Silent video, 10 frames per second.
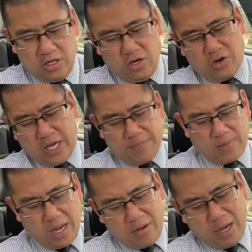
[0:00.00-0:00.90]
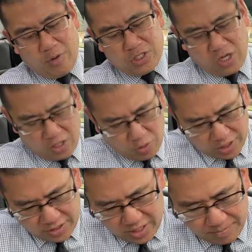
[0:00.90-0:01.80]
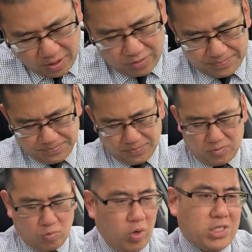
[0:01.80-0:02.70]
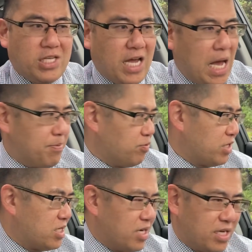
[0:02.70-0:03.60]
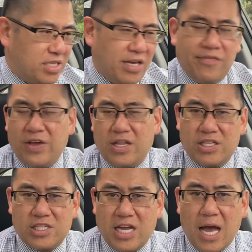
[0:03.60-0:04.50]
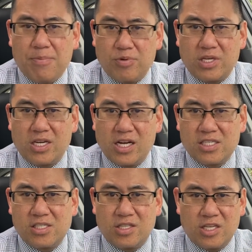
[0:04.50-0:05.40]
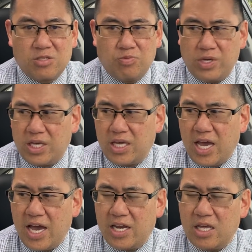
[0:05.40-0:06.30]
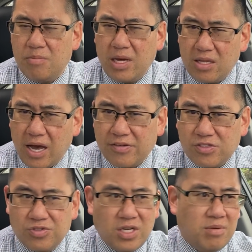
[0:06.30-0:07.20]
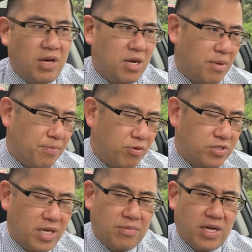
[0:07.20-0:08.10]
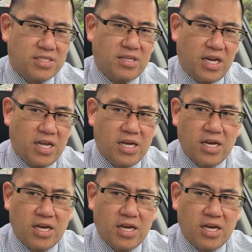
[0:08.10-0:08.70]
Okay, I, I wanna talk quickly about what's going to happen with the Canucks, if anything's going to happen with the Canucks this week. And in my live stream and in my post game last night,